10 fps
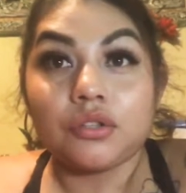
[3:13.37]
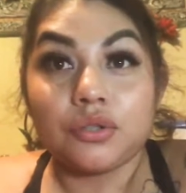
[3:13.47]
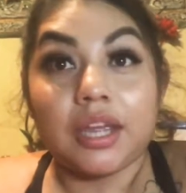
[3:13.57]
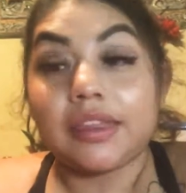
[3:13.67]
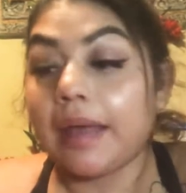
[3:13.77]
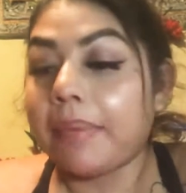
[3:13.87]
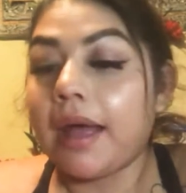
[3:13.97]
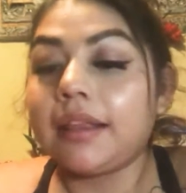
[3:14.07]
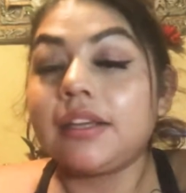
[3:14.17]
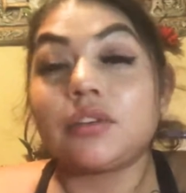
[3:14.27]
to get that
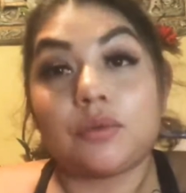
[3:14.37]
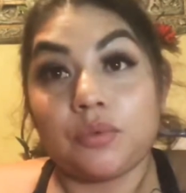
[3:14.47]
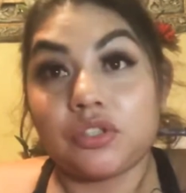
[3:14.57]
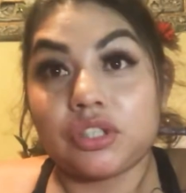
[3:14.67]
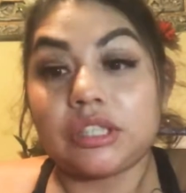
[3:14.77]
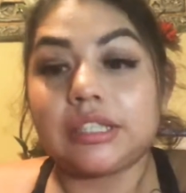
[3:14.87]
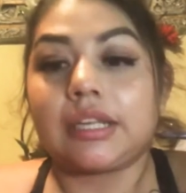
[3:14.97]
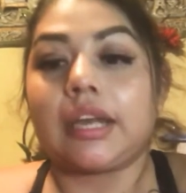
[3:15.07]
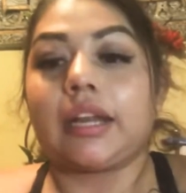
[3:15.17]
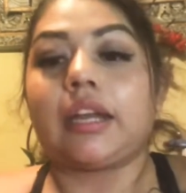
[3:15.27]
palette, which she
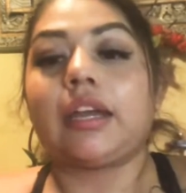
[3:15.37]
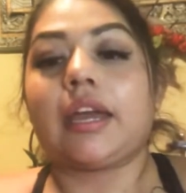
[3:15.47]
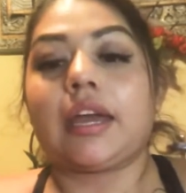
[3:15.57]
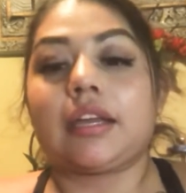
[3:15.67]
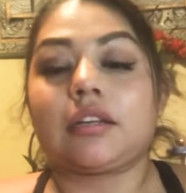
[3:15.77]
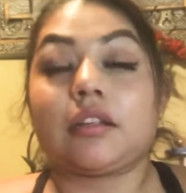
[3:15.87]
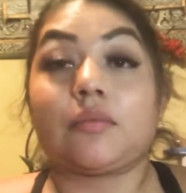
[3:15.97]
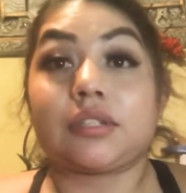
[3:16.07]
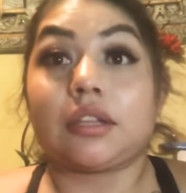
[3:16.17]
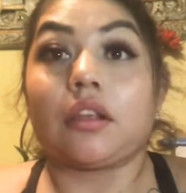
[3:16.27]
did get it, and
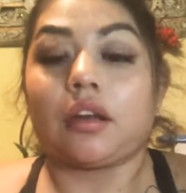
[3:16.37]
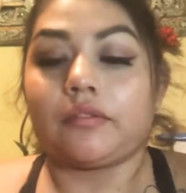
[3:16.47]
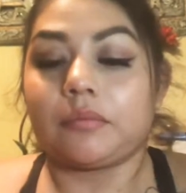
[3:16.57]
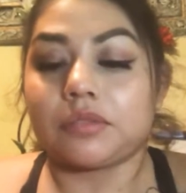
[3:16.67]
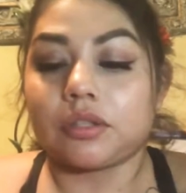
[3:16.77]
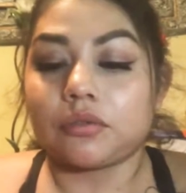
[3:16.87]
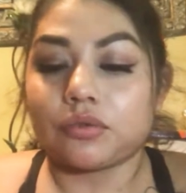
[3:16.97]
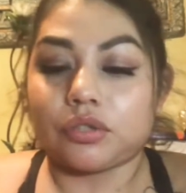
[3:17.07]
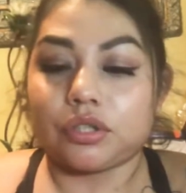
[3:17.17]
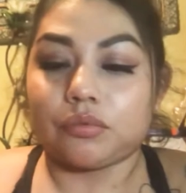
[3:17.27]
there was a lot of them, so
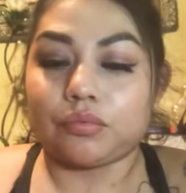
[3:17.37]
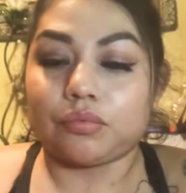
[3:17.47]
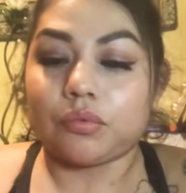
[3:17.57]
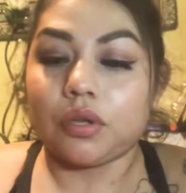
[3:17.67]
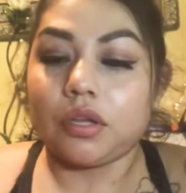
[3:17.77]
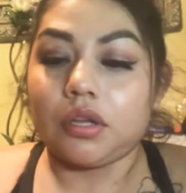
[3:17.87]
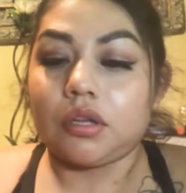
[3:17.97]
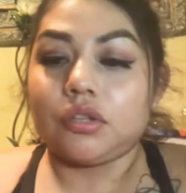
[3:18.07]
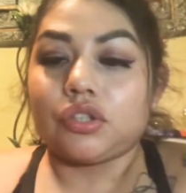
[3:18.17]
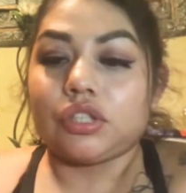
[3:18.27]
she,
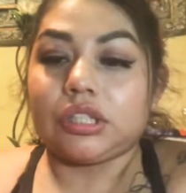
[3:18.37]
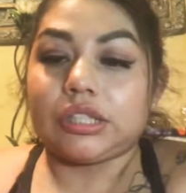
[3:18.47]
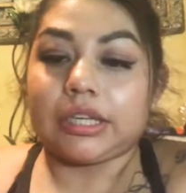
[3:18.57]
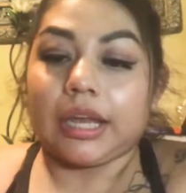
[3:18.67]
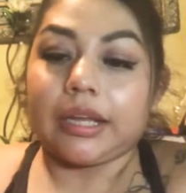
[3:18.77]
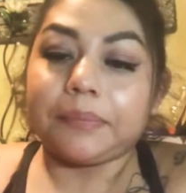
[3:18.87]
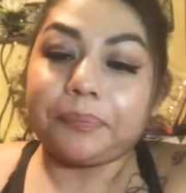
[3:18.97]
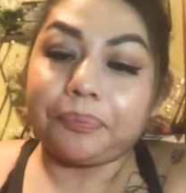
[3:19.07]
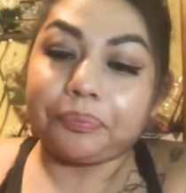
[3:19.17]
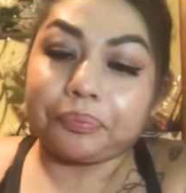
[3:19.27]
she did get it.
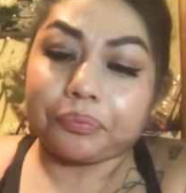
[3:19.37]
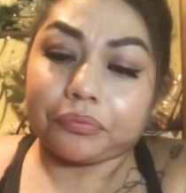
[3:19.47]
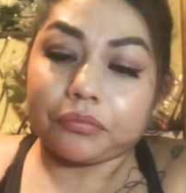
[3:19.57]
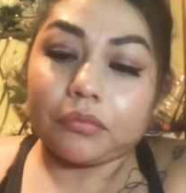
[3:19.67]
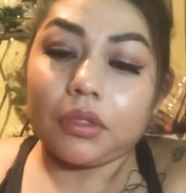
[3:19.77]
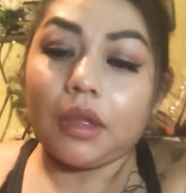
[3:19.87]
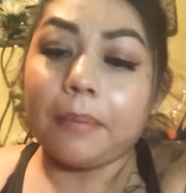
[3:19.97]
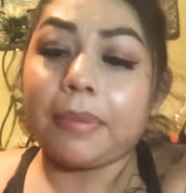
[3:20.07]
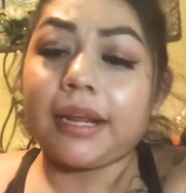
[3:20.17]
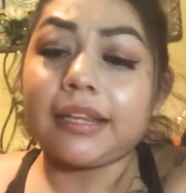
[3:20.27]

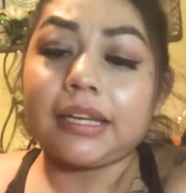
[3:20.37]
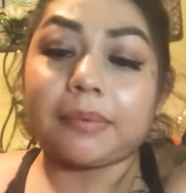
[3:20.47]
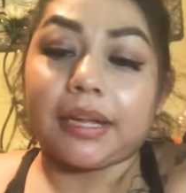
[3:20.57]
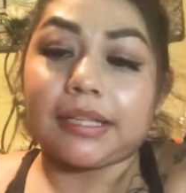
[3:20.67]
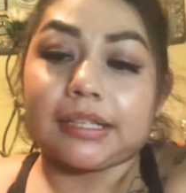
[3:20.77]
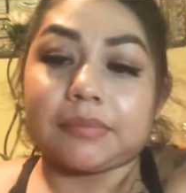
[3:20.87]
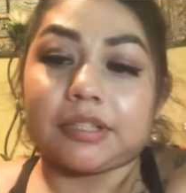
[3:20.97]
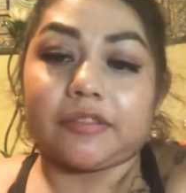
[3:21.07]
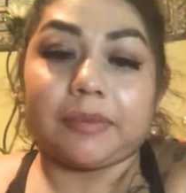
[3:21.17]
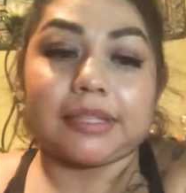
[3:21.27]
But I ended up getting some
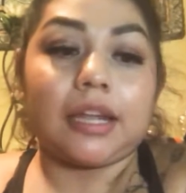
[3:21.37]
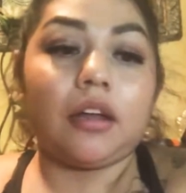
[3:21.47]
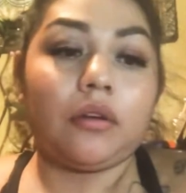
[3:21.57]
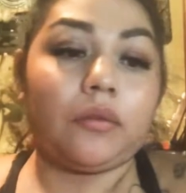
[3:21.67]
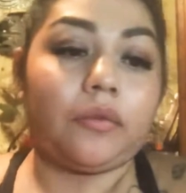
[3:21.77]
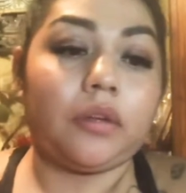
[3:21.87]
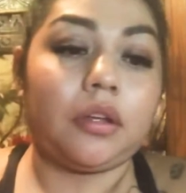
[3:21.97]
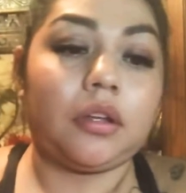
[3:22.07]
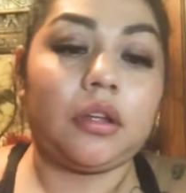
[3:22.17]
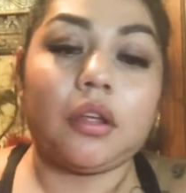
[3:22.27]
stuff myself,
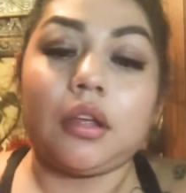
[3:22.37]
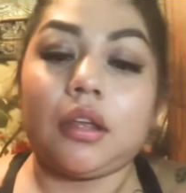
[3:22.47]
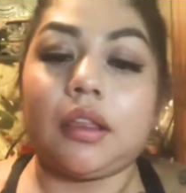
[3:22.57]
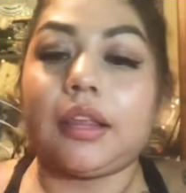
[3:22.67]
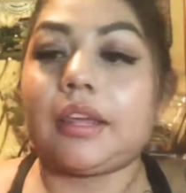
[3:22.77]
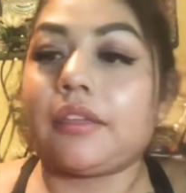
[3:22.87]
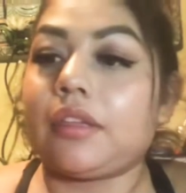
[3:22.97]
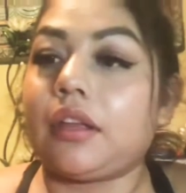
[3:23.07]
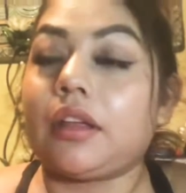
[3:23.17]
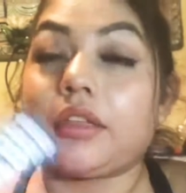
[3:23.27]
like
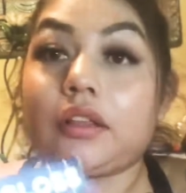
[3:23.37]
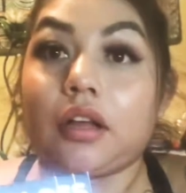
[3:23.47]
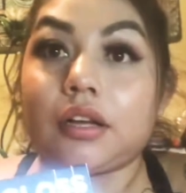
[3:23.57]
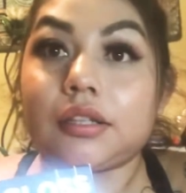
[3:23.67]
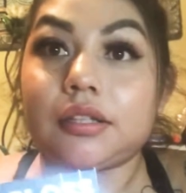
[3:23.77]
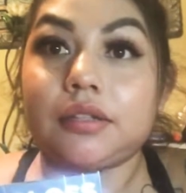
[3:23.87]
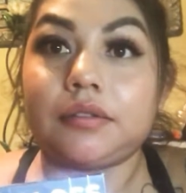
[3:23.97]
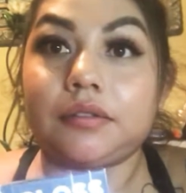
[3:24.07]
the, the gloss